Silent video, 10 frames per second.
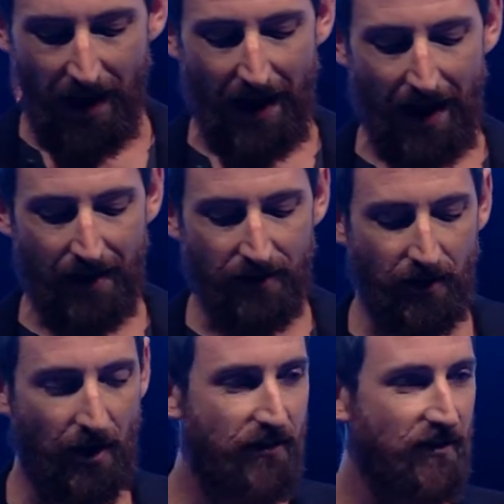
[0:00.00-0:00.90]
And
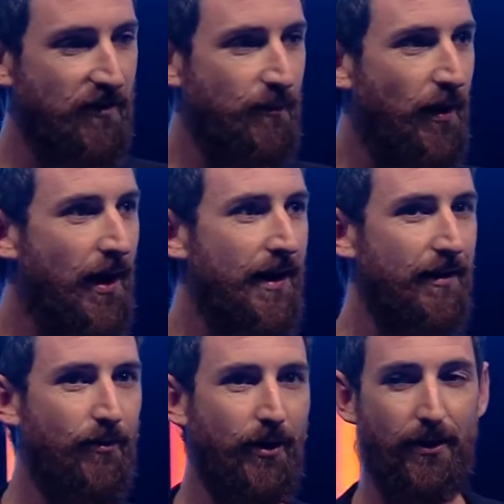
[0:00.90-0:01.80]
you know,
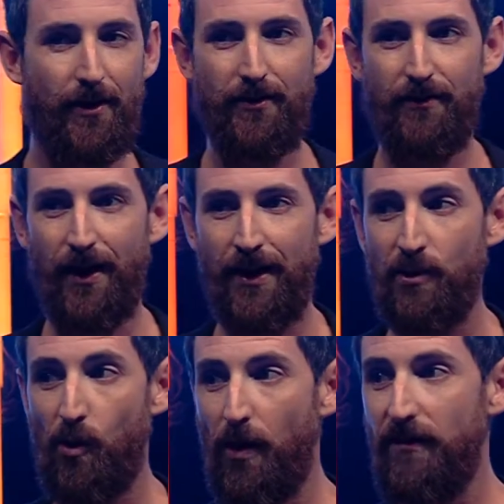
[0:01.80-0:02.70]
despite were those
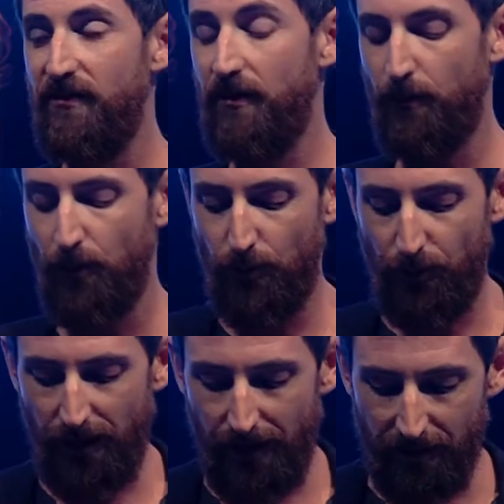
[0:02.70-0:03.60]
unquestionable
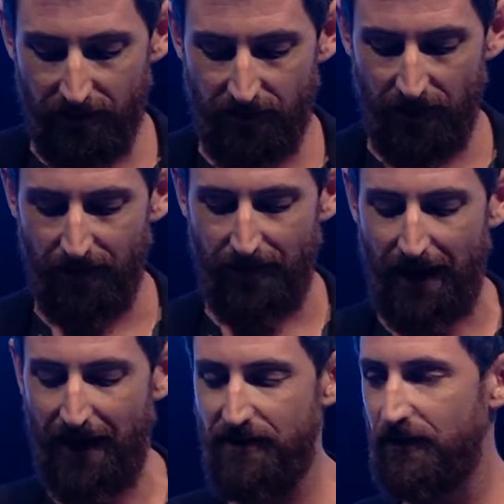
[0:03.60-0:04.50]
brilliance,
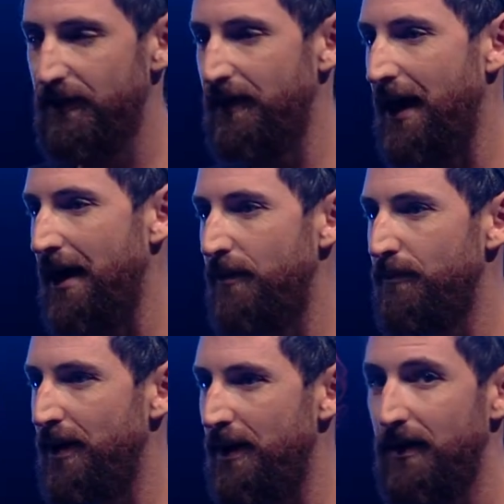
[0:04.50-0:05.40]
that agency
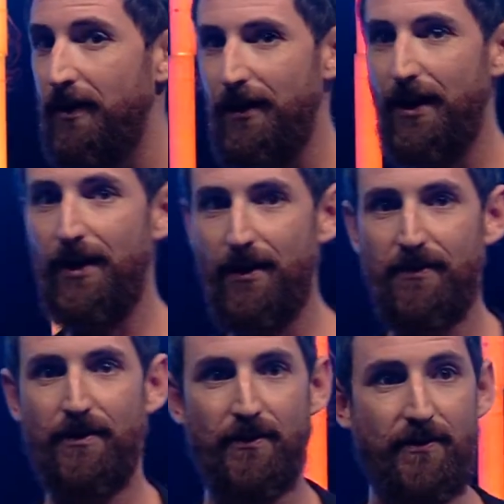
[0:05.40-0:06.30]
hadn't been nearly
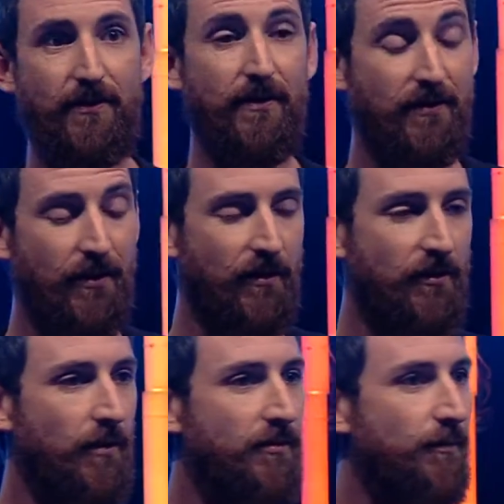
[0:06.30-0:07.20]
as consistent in
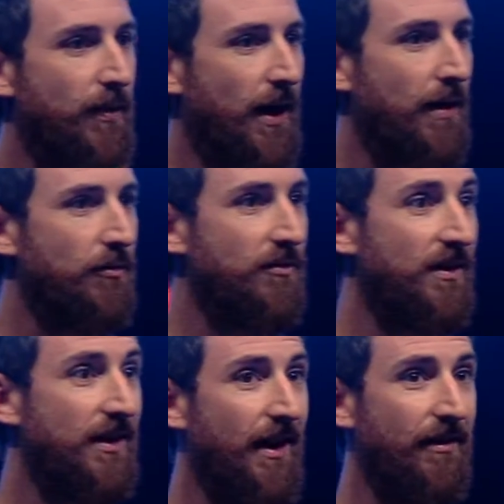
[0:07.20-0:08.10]
terms of being able to
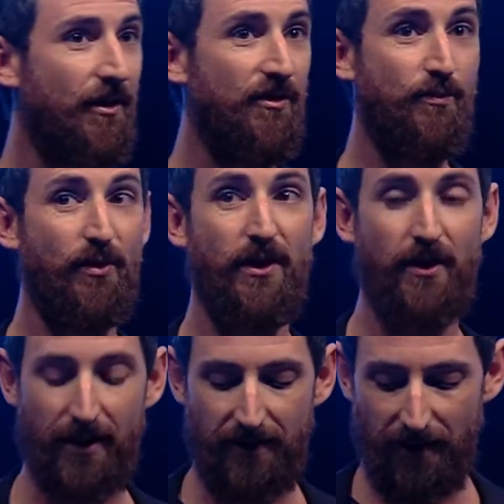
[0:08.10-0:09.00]
get those
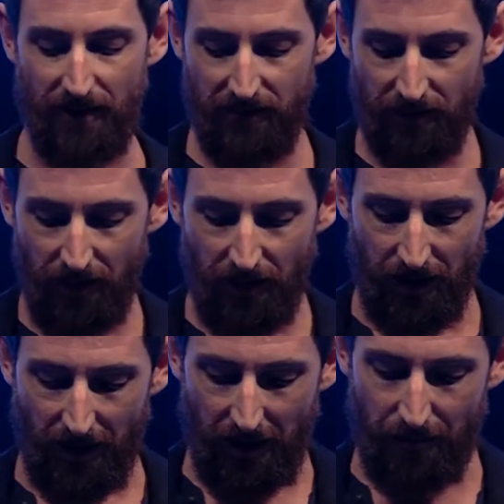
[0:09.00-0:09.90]
brilliant ideas
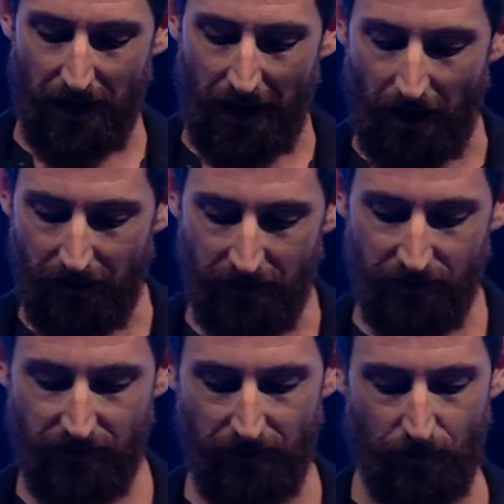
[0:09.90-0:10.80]
um, out
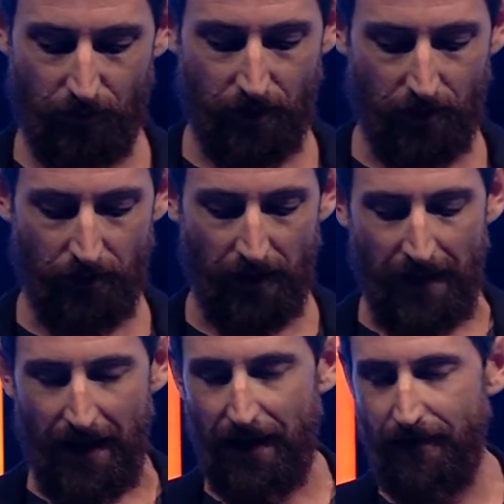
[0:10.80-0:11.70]
into the world.
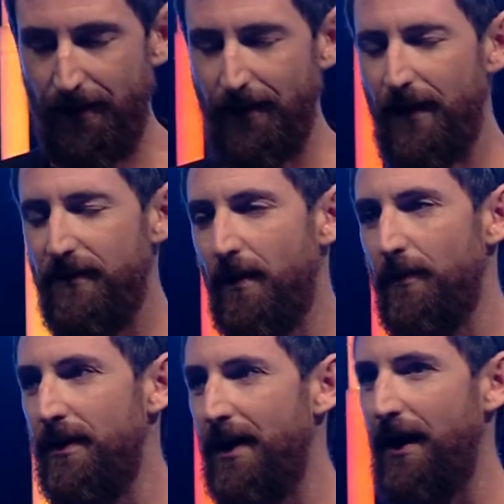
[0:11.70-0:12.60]
And I think that's
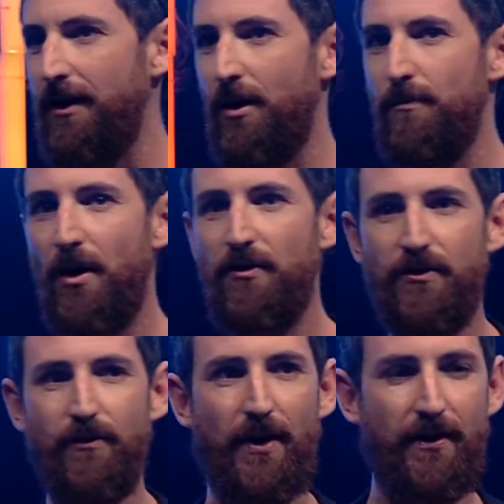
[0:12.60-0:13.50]
something that you know
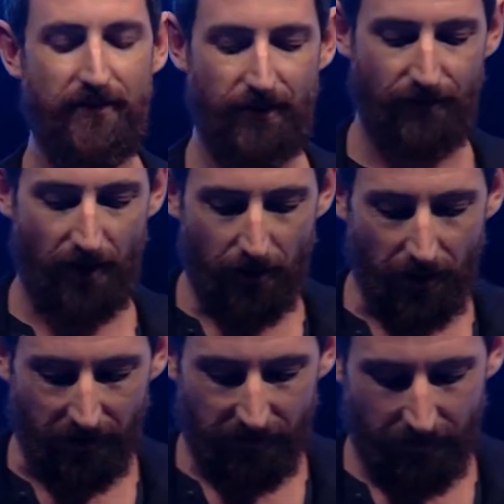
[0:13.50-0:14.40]
most of us have
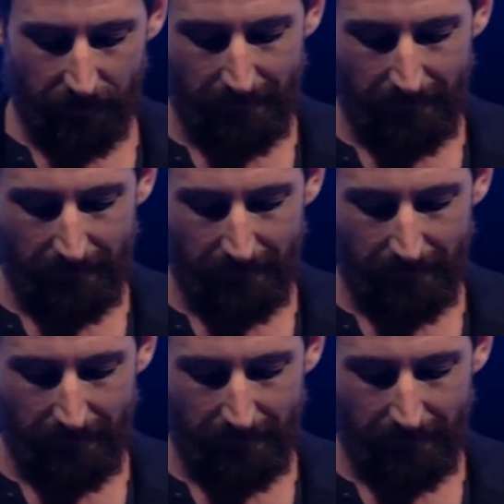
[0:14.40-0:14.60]
noticed.